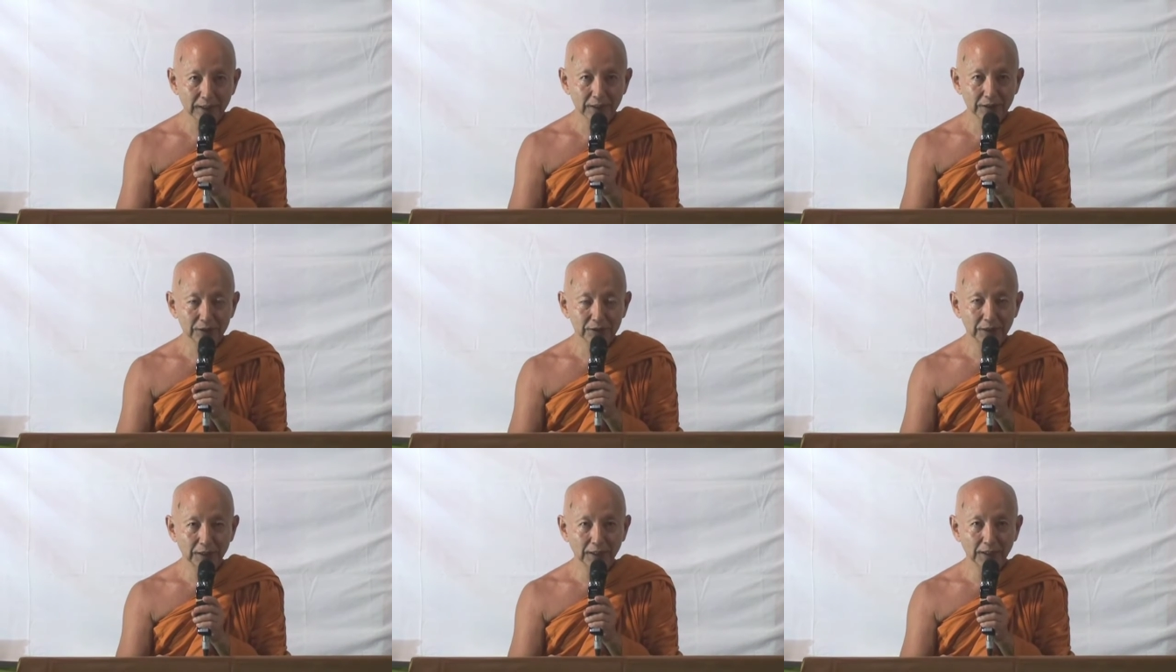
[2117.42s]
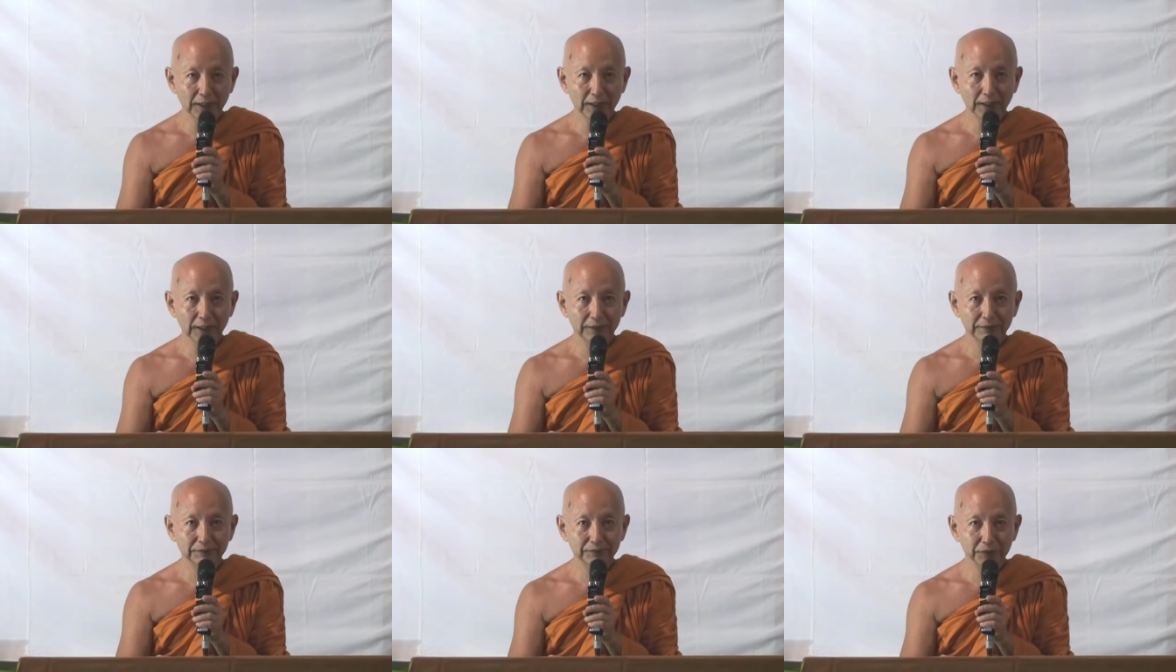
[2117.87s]
state,
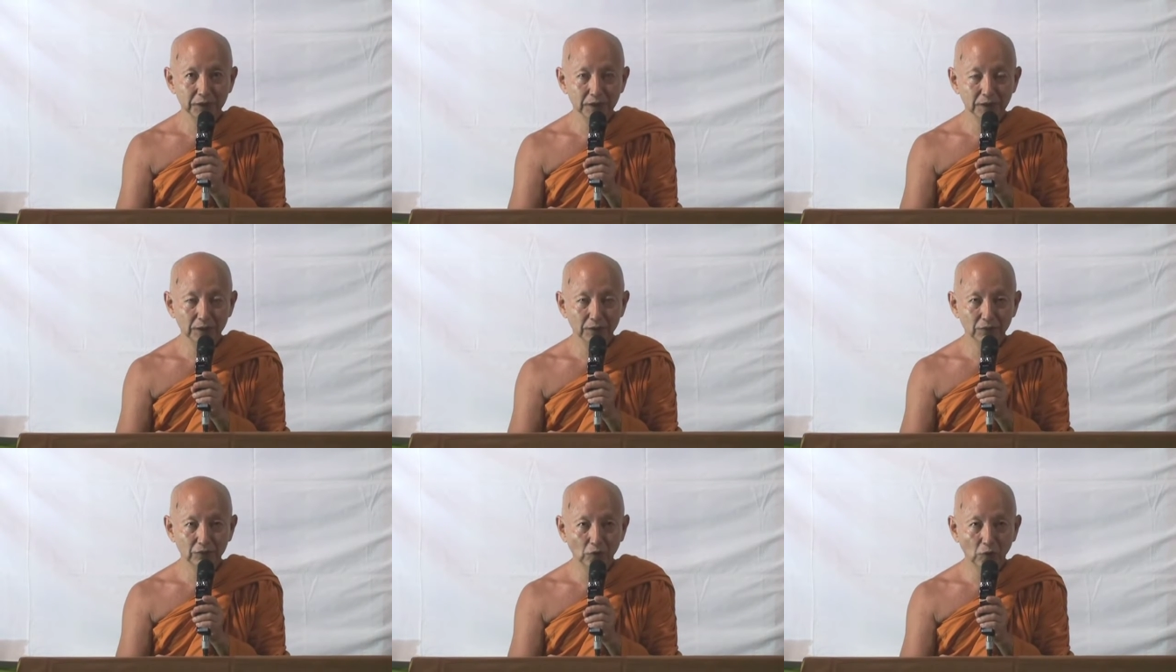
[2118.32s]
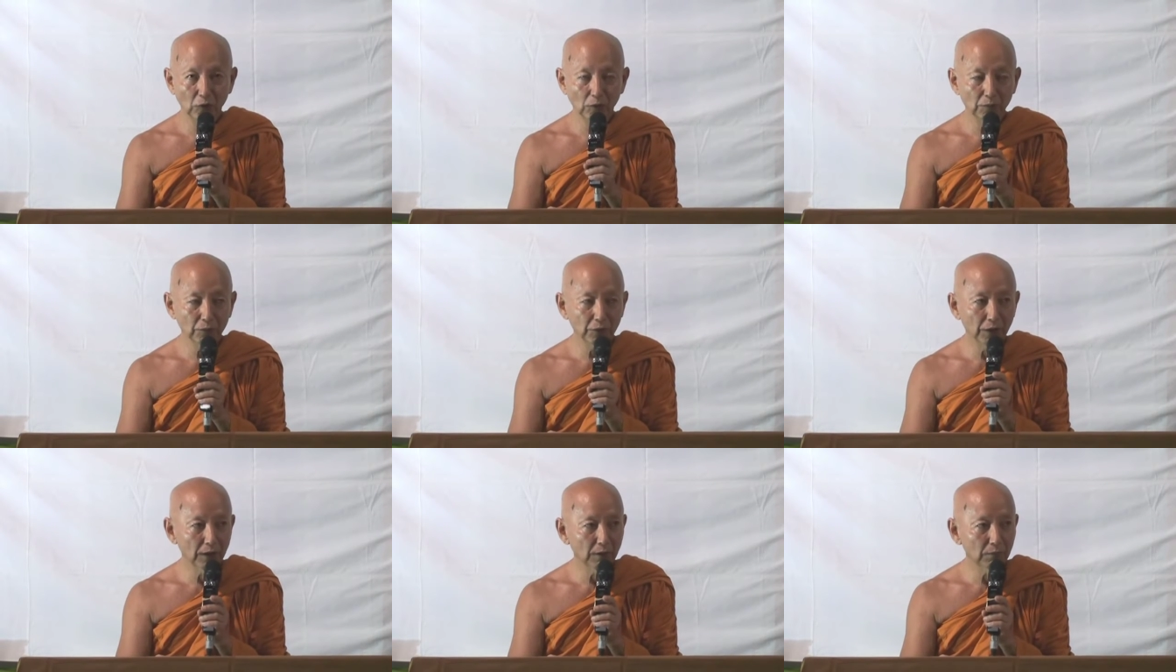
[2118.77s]
uh, in the
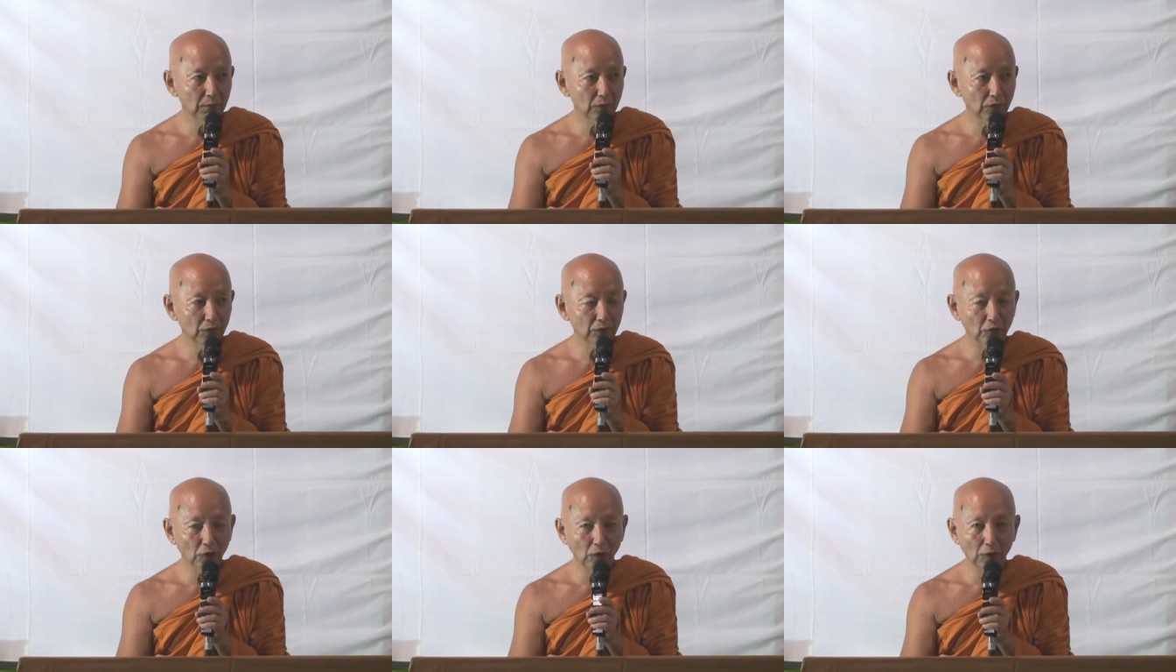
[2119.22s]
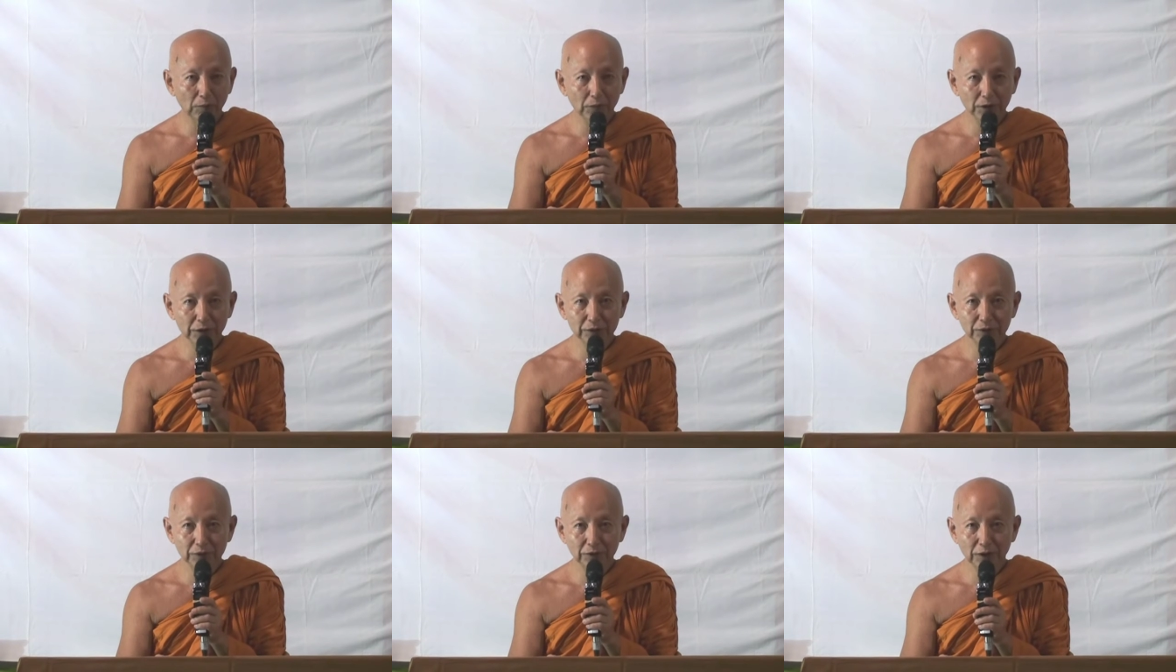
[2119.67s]
form realm or
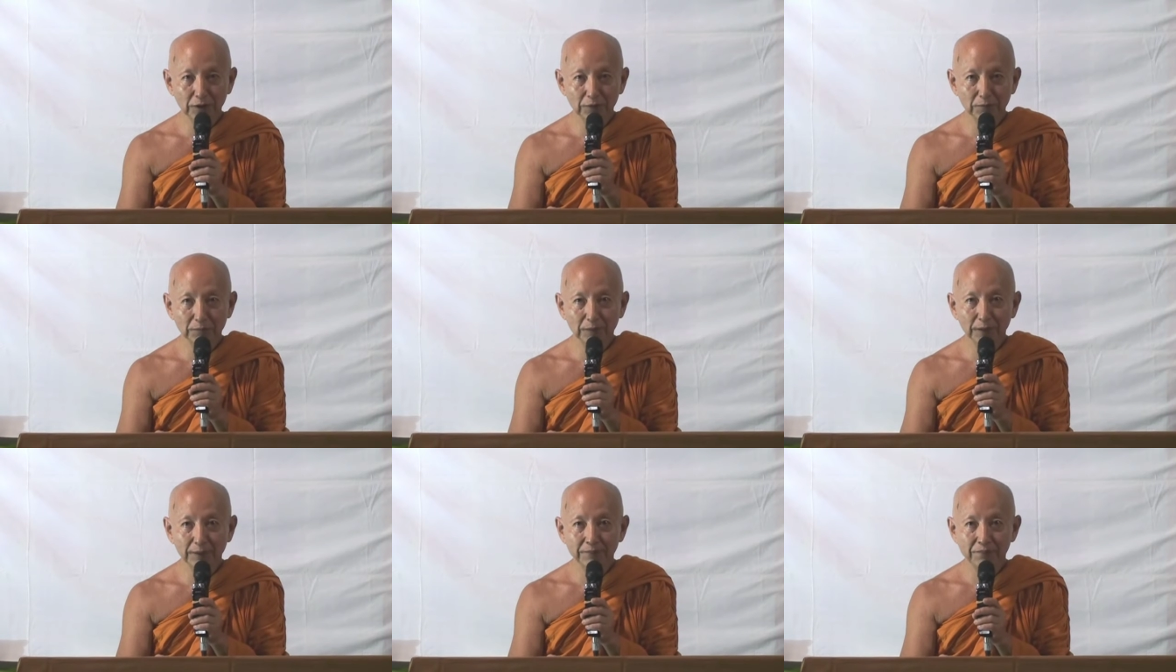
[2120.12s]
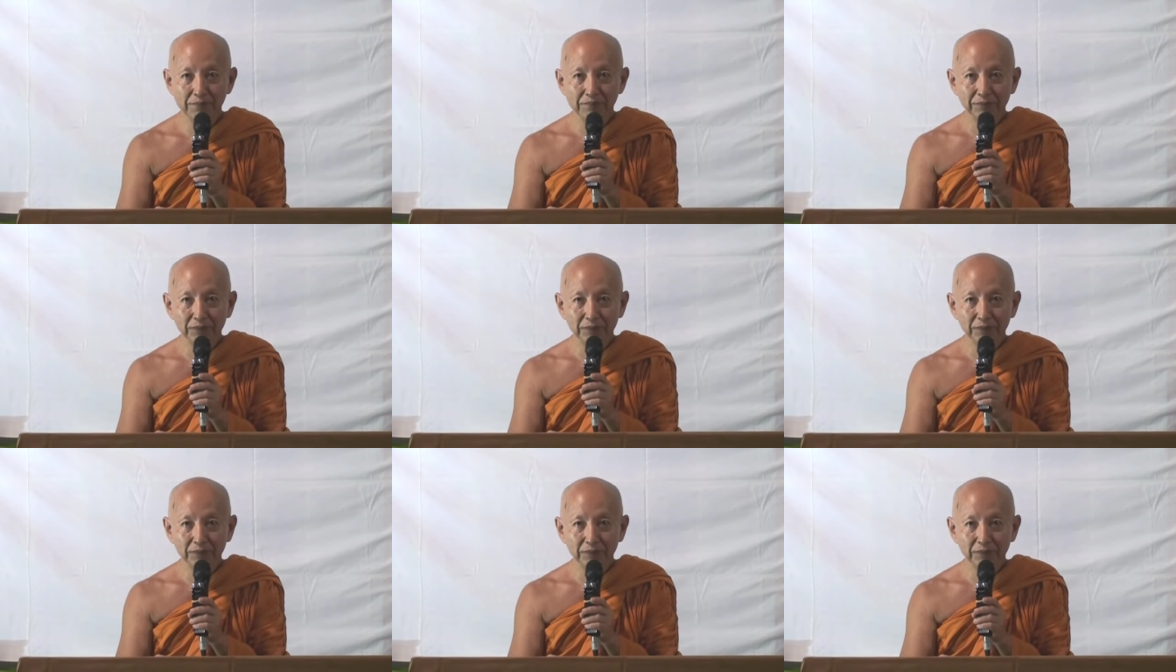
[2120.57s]
formless realm.